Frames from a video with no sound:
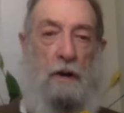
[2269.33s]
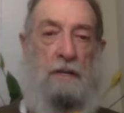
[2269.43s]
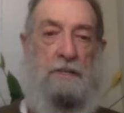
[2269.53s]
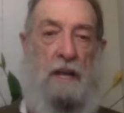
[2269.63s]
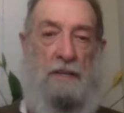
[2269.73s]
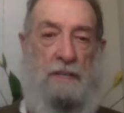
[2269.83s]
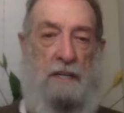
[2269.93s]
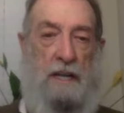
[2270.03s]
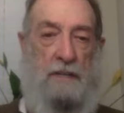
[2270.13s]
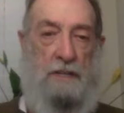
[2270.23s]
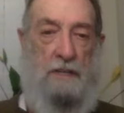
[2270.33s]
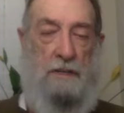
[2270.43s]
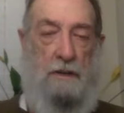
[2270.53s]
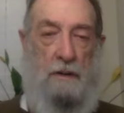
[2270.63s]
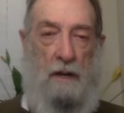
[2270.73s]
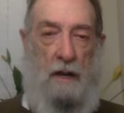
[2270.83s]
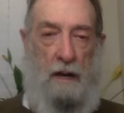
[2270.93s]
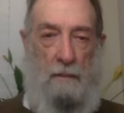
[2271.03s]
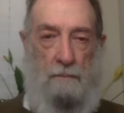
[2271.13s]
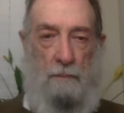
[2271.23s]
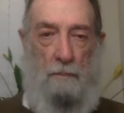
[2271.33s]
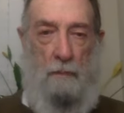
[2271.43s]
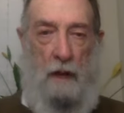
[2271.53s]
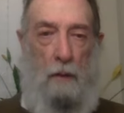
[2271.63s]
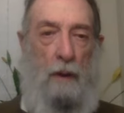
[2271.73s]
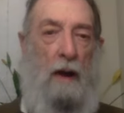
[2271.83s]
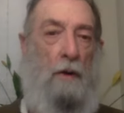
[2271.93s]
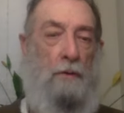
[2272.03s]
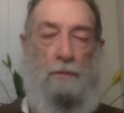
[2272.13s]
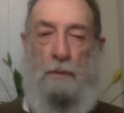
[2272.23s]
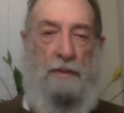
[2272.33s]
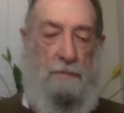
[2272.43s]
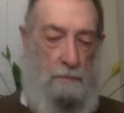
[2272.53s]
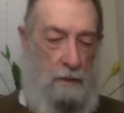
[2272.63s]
it as as a, as a um, around with.